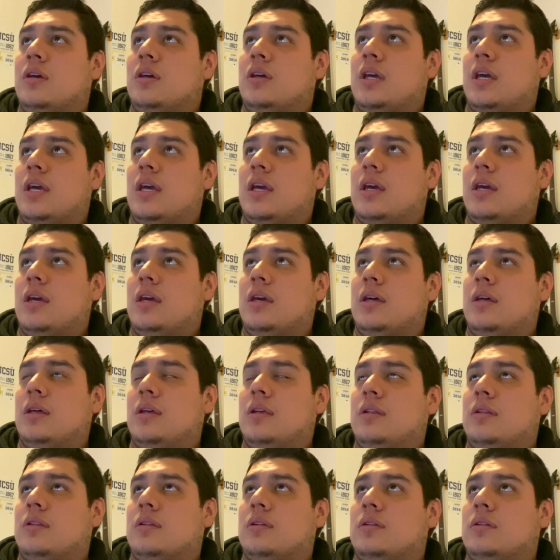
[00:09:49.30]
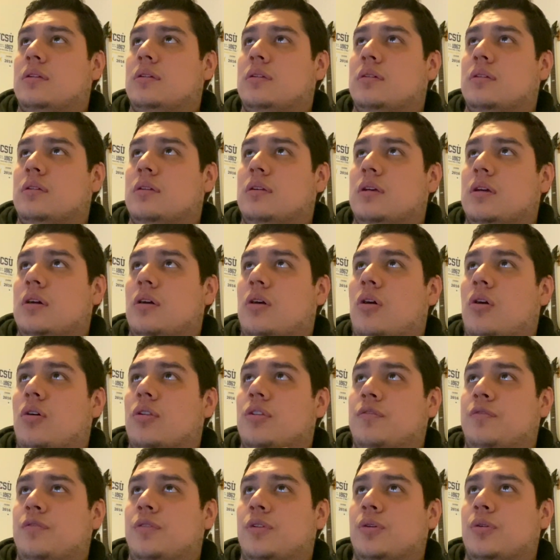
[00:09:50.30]
and all
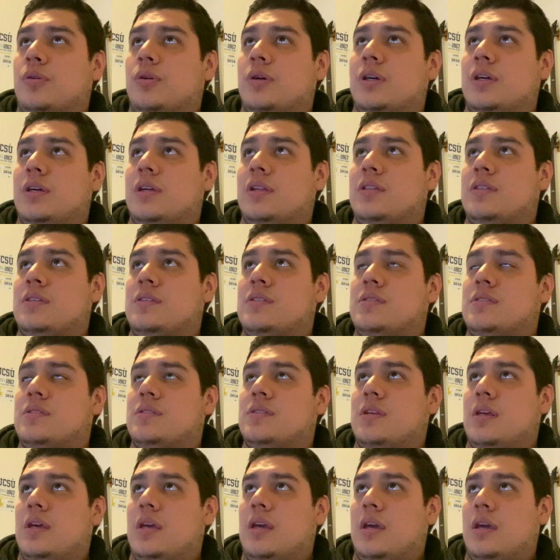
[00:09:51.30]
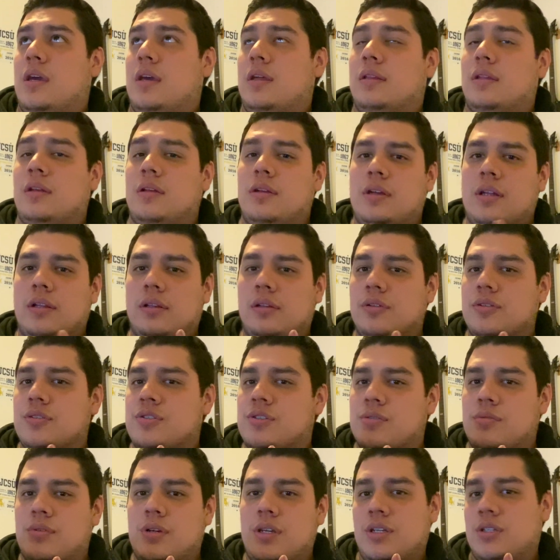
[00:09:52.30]
the fluids and a little
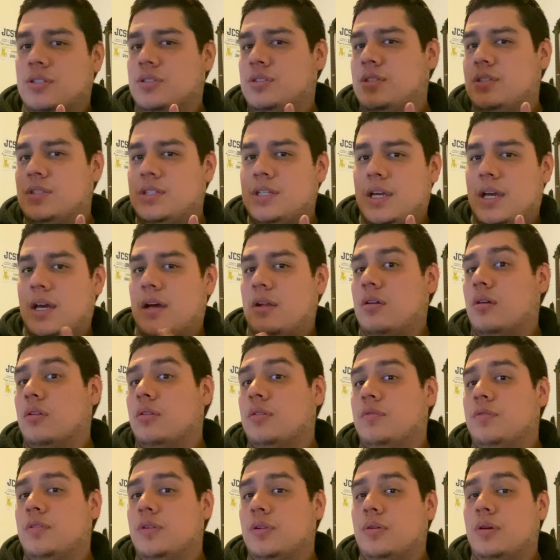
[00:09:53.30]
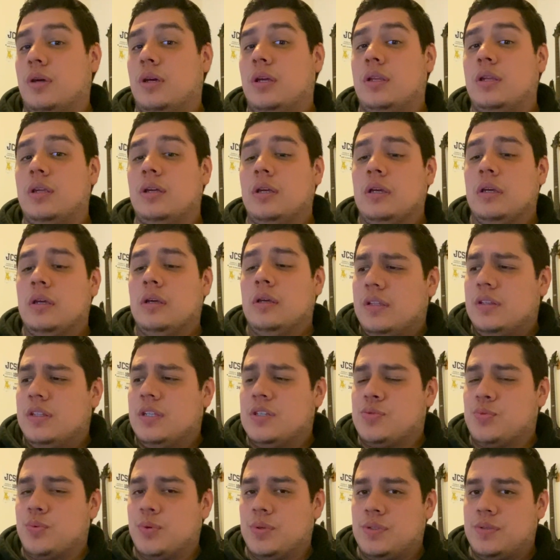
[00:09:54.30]
syringe to take out all the fluid.
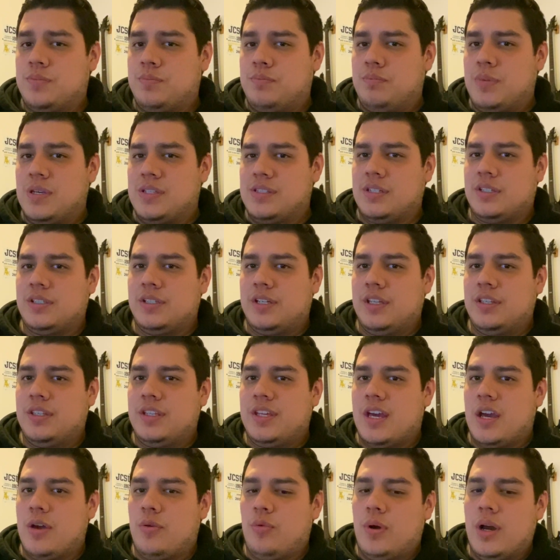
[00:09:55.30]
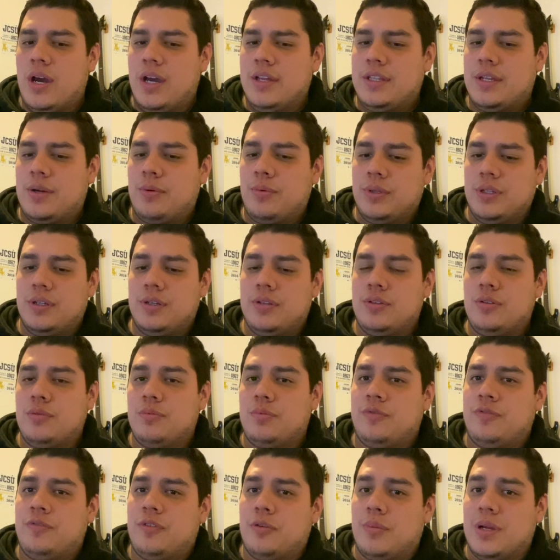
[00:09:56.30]
This was basically a DIY that I wanted to do
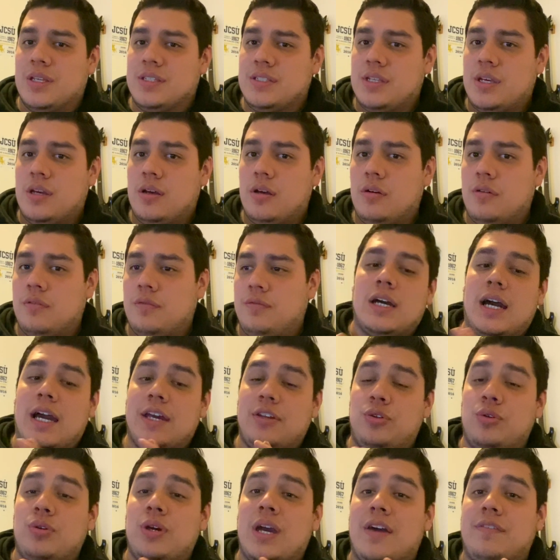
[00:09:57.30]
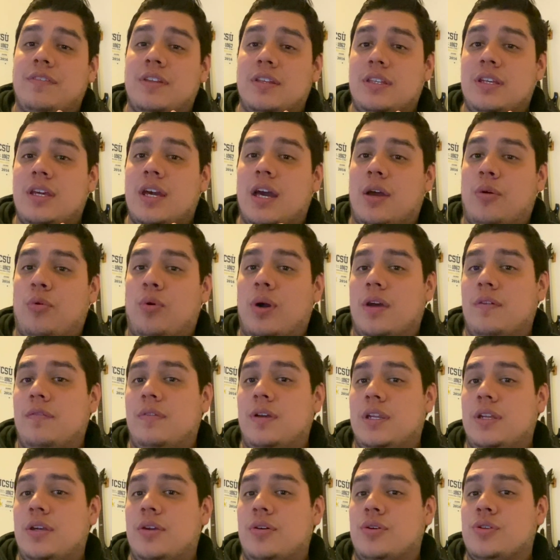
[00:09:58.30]
for myself. I do have the DIY
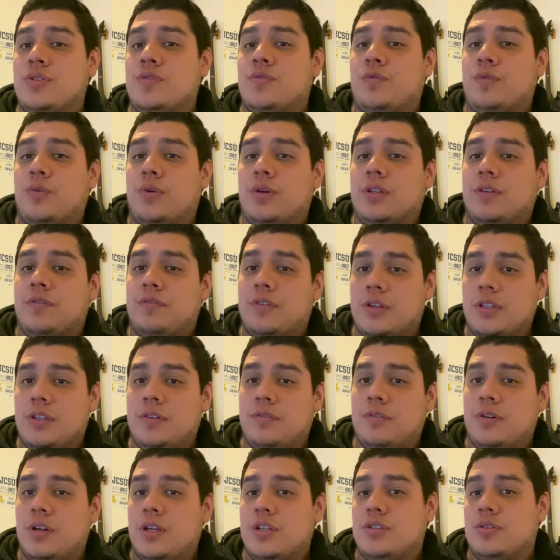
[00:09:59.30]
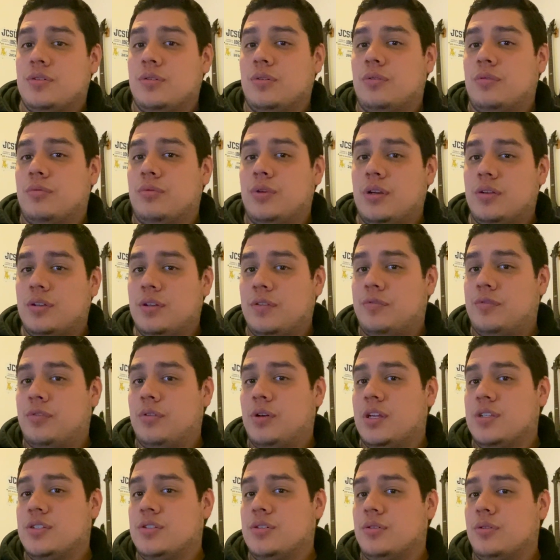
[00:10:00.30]
videos for the front differential, rear
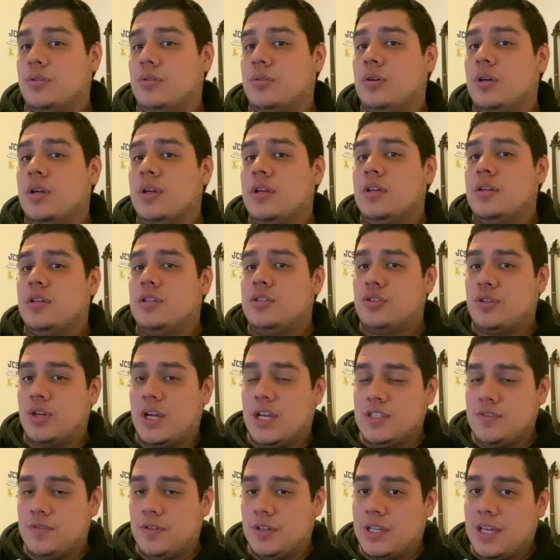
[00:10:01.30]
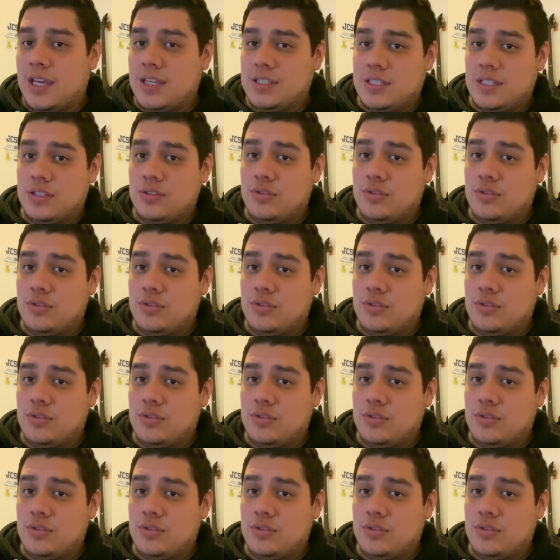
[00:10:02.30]
differential, transfer case, and